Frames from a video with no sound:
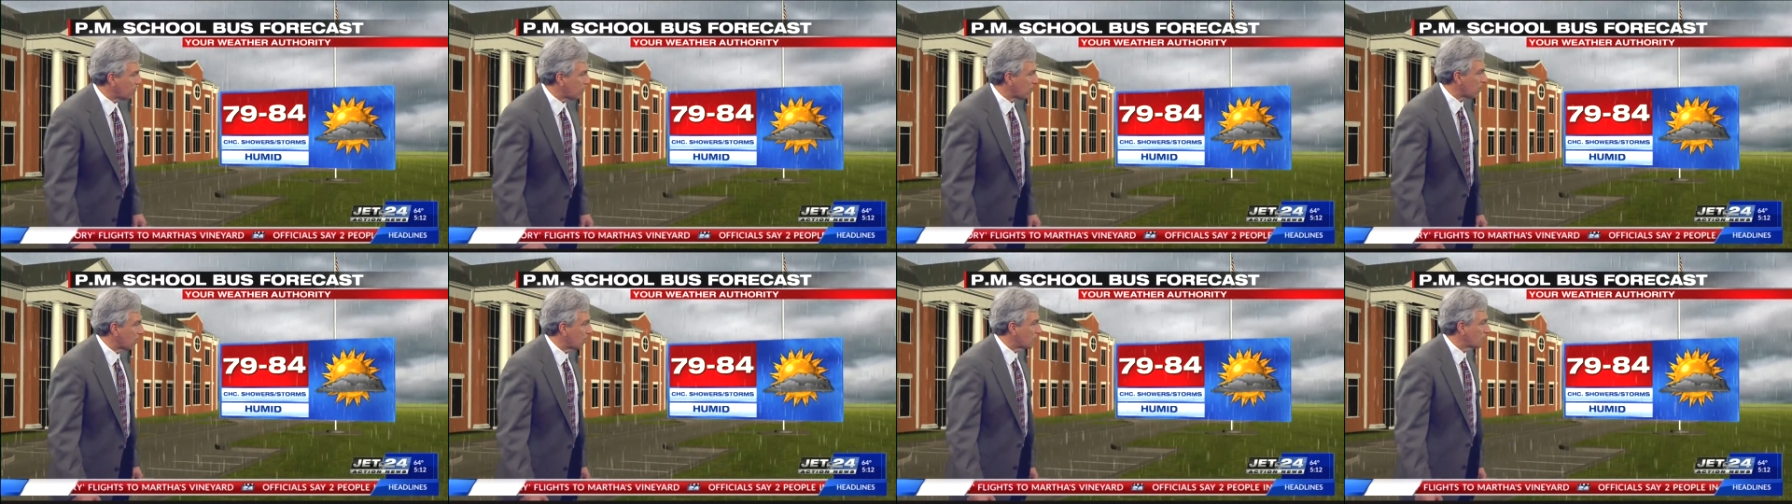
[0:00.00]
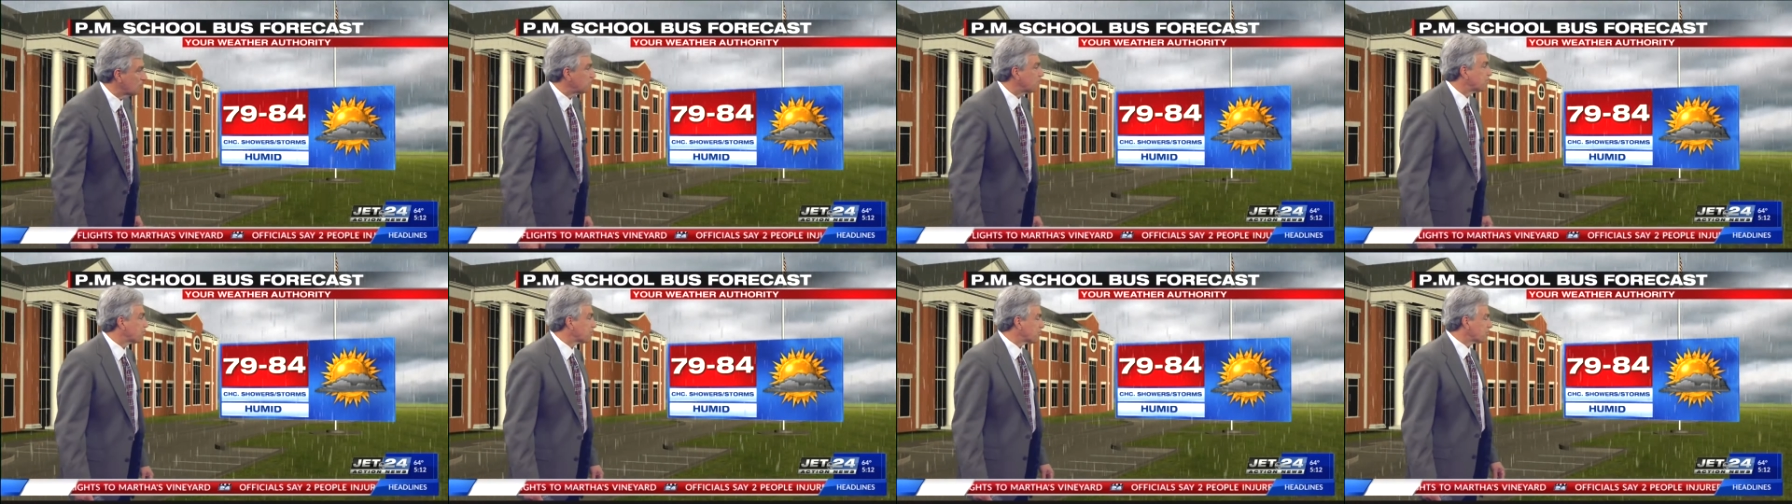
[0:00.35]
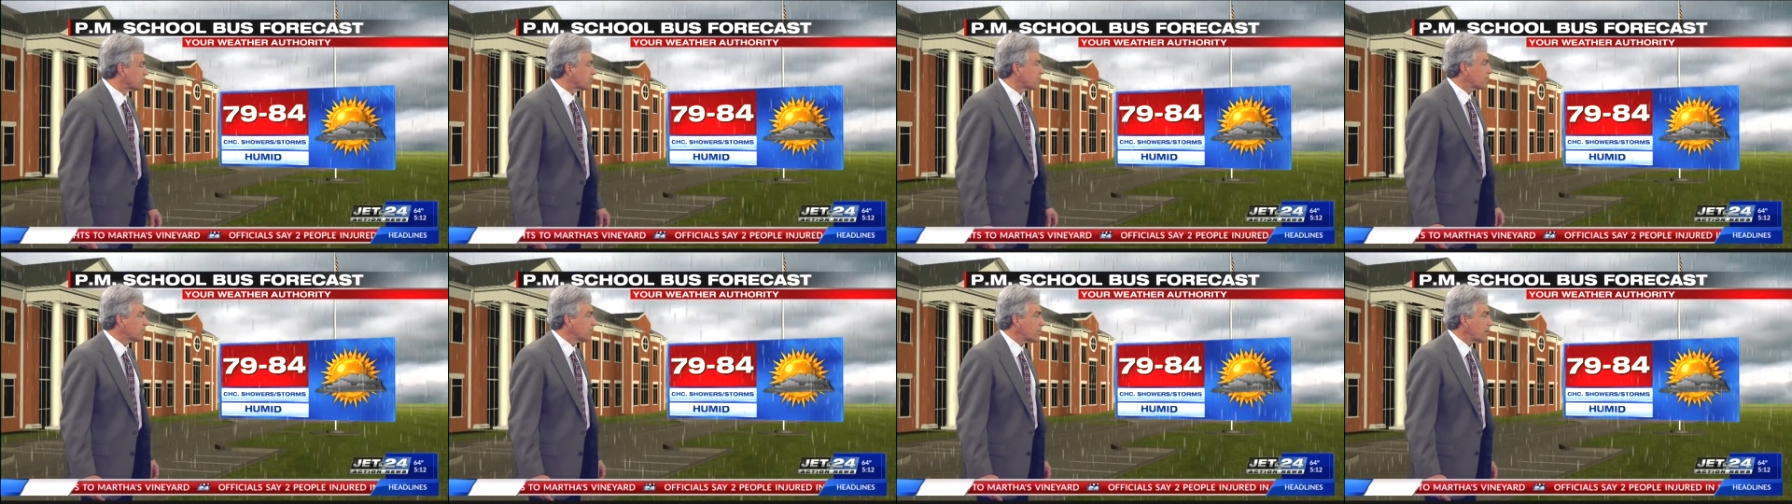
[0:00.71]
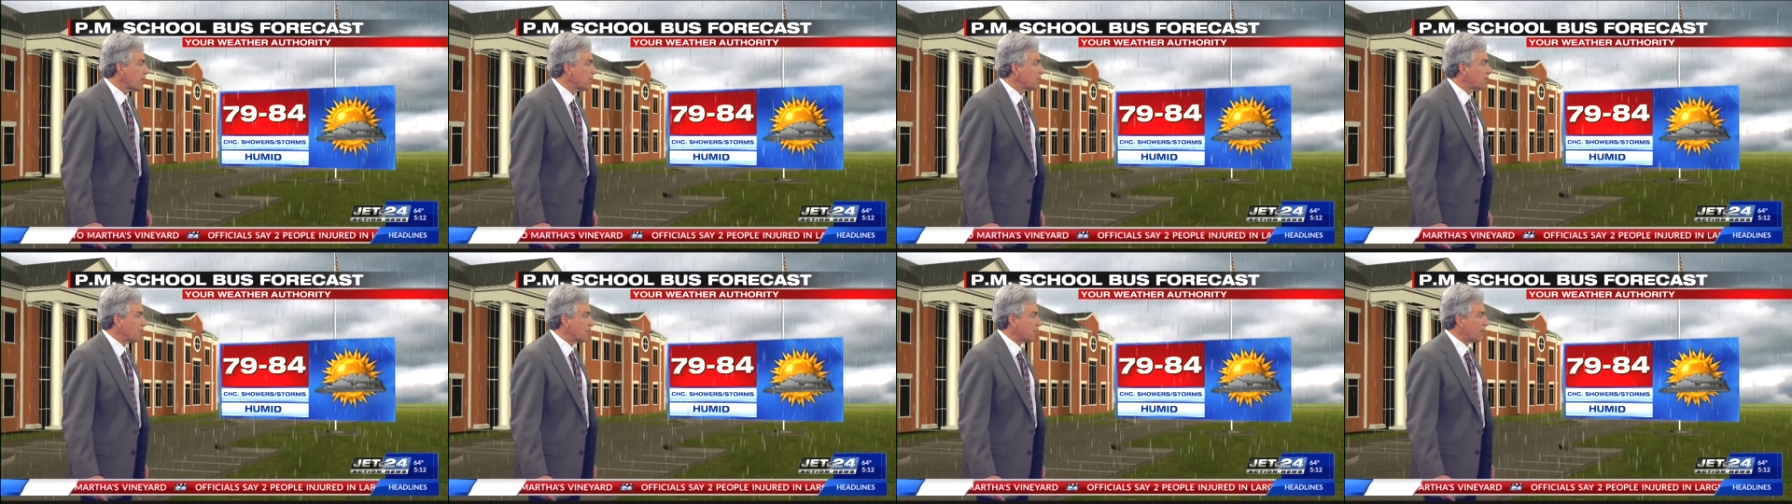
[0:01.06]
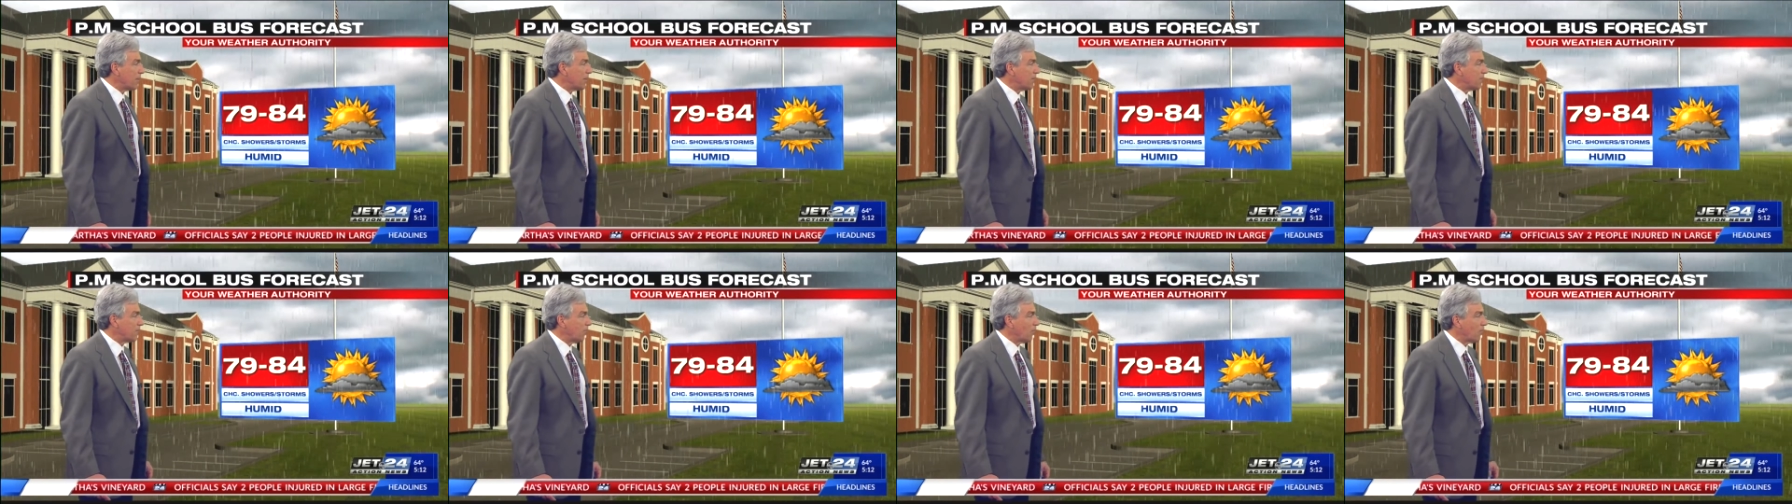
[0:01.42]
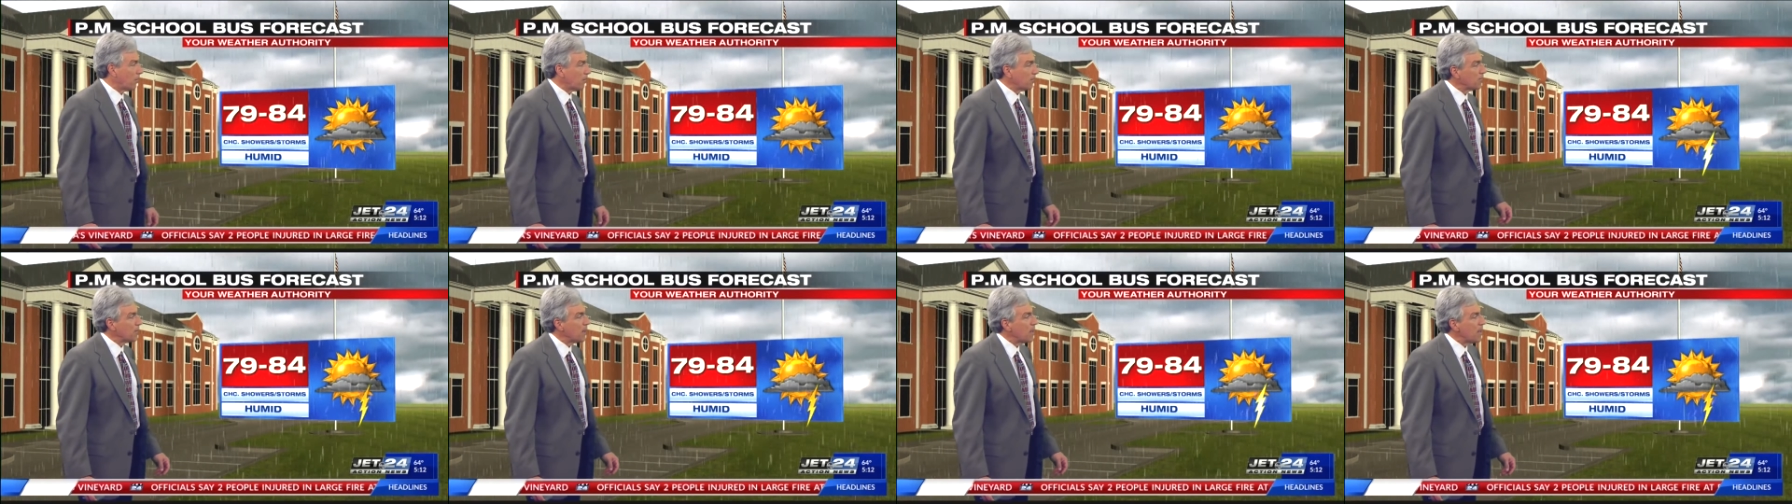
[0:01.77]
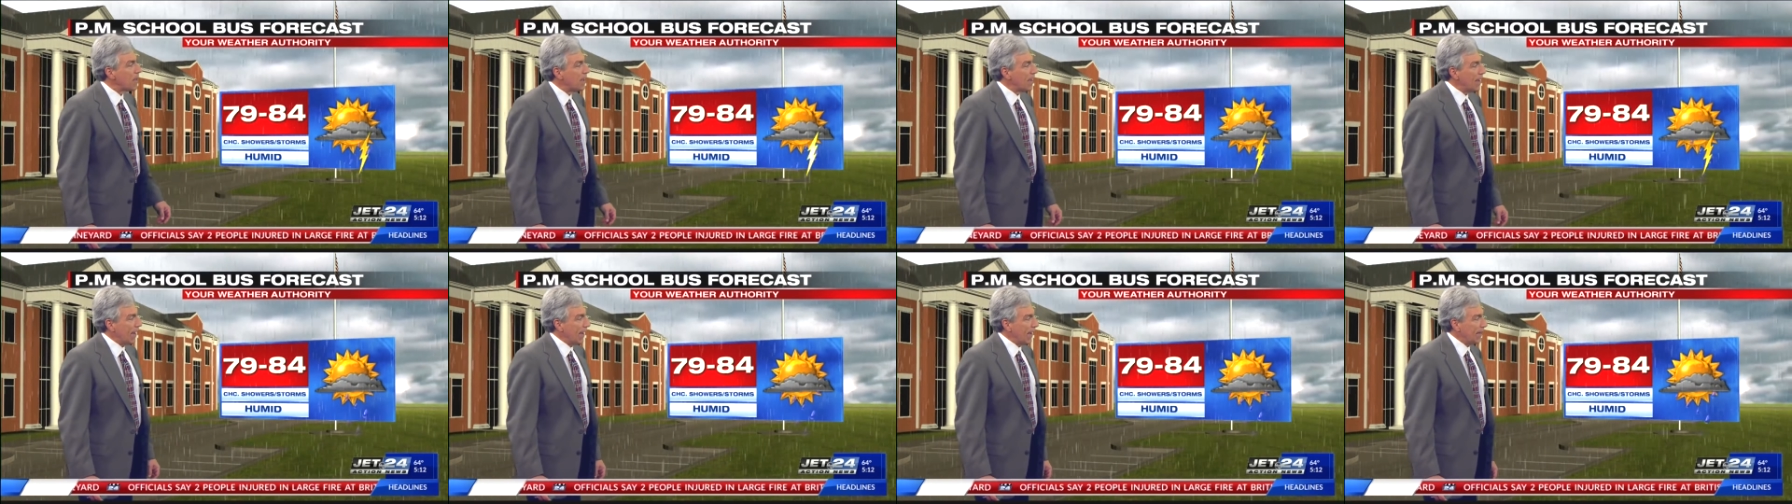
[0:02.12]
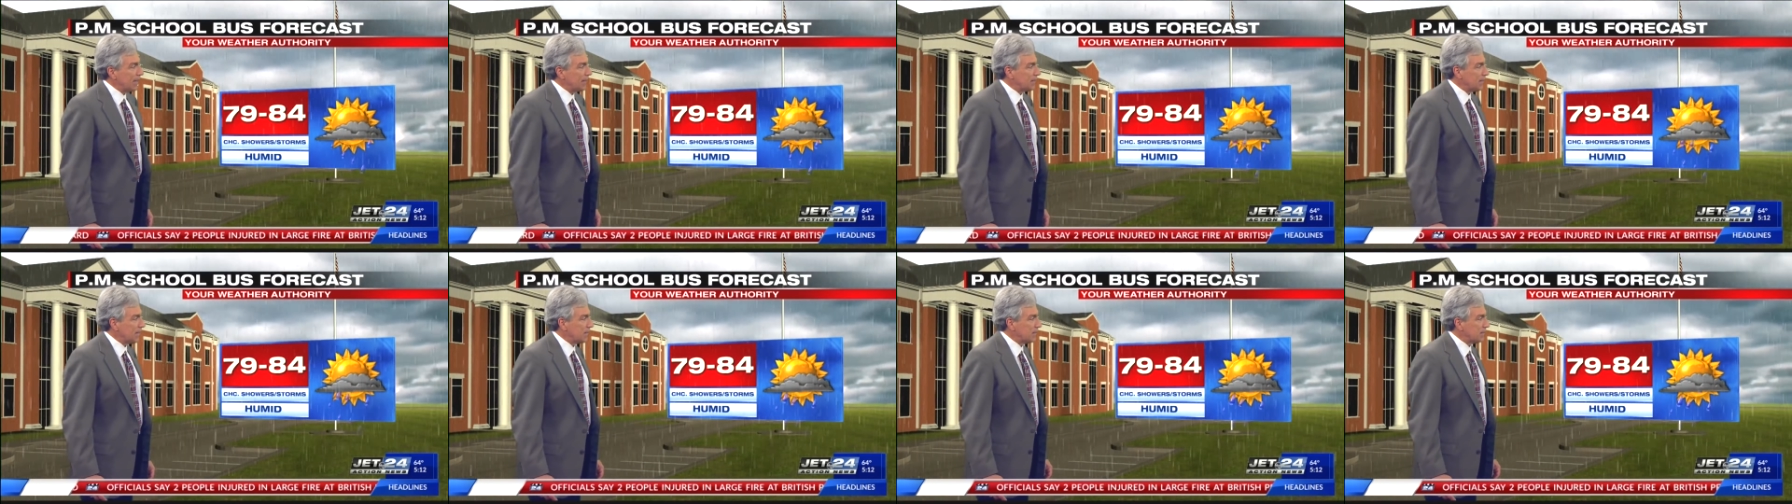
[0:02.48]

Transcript: So be ready for it. And uh,